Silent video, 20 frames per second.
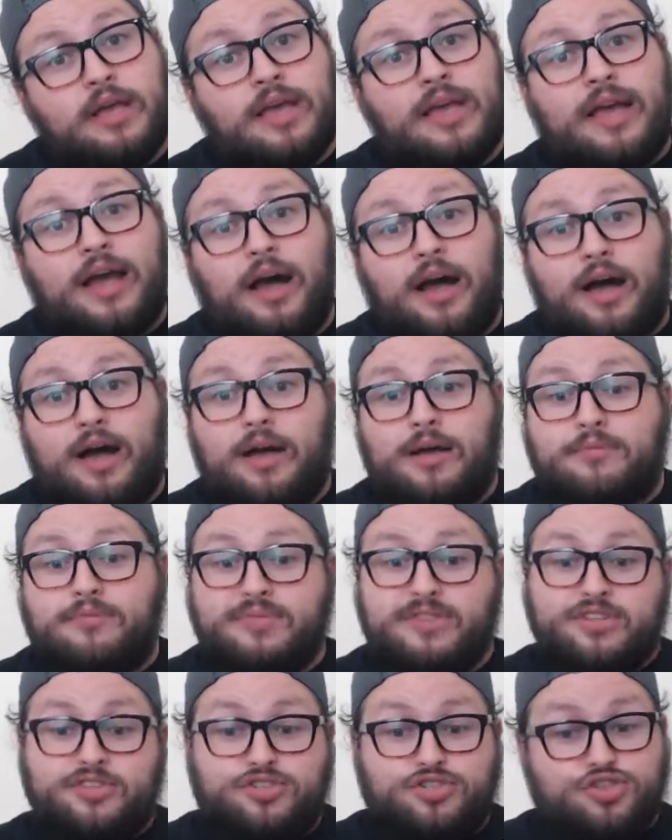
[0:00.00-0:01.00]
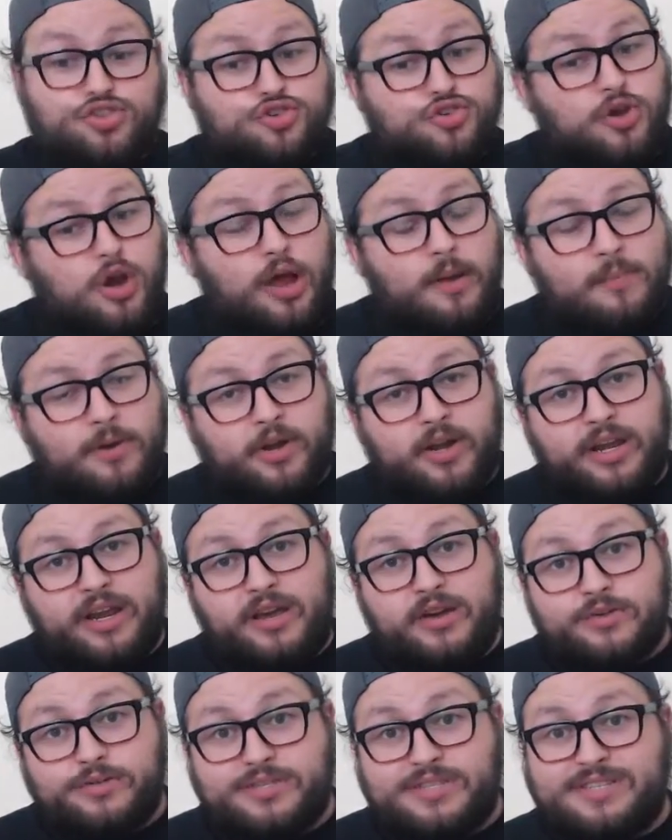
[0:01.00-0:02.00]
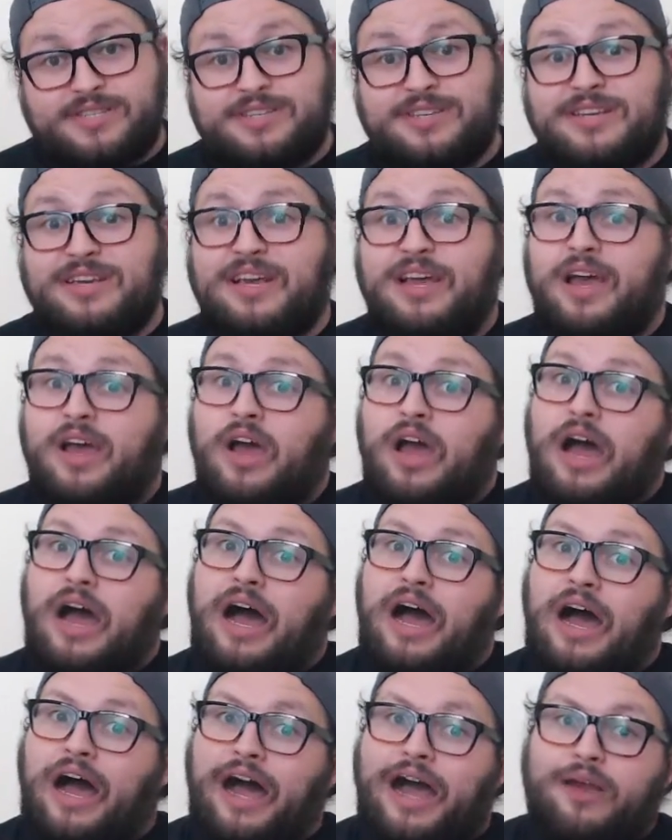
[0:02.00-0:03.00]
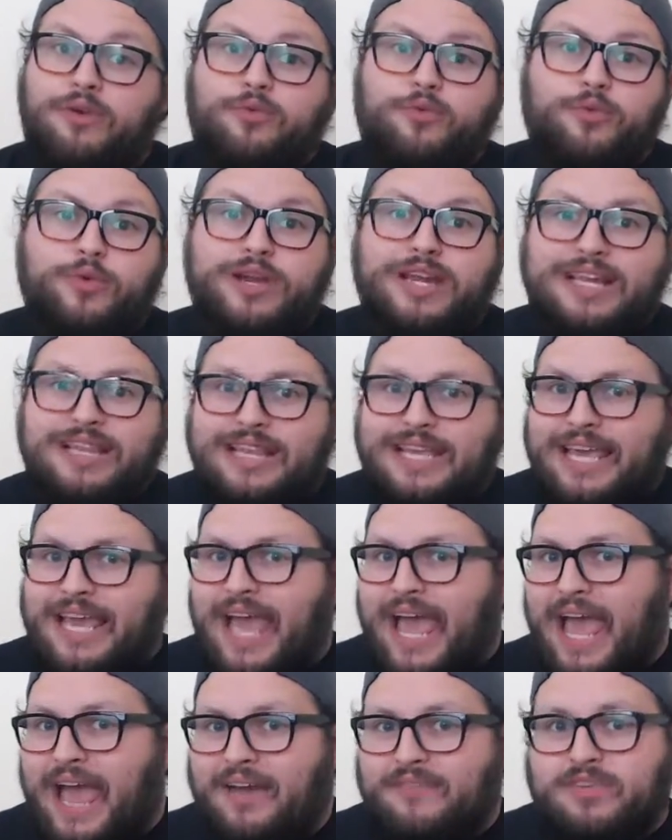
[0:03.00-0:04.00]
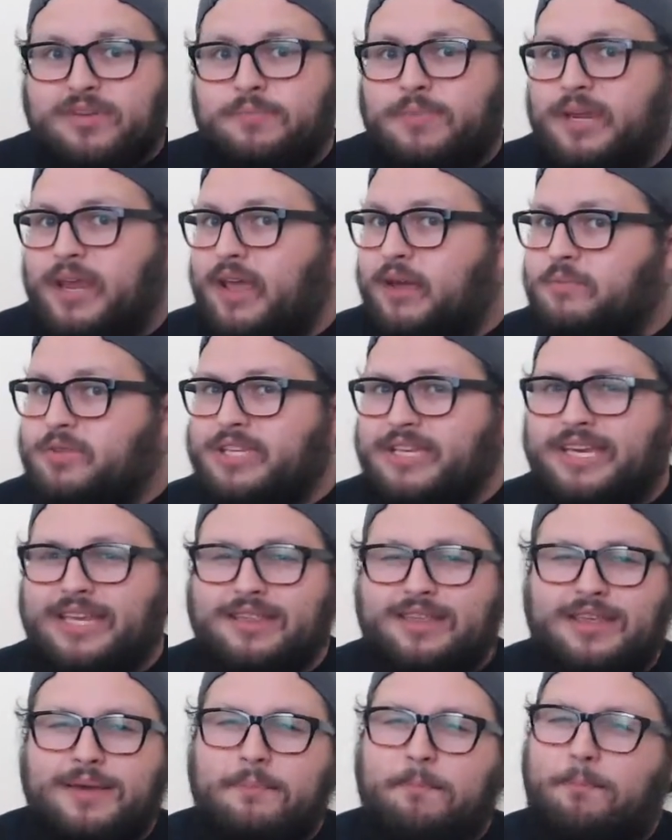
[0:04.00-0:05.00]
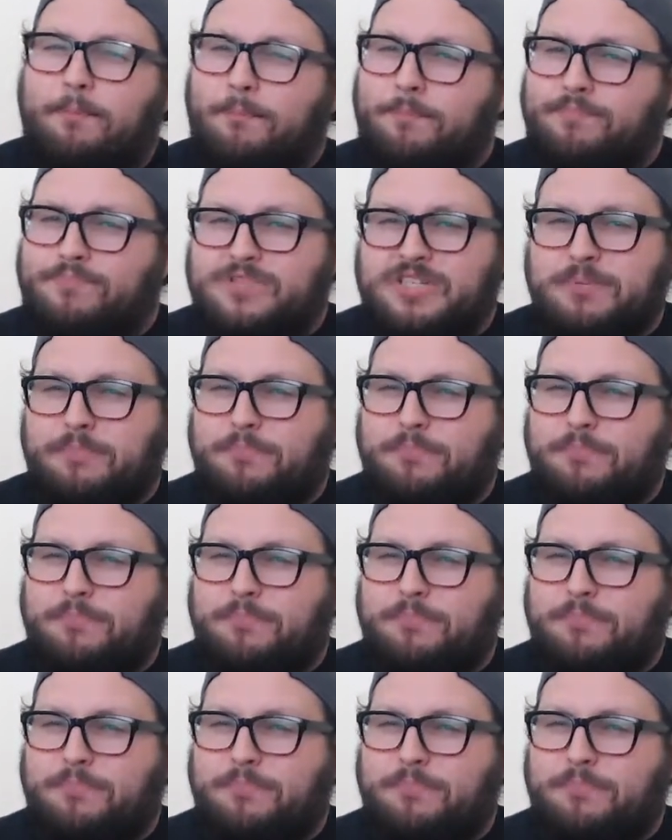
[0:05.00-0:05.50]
The strawberry notes, I really haven't been able to get them to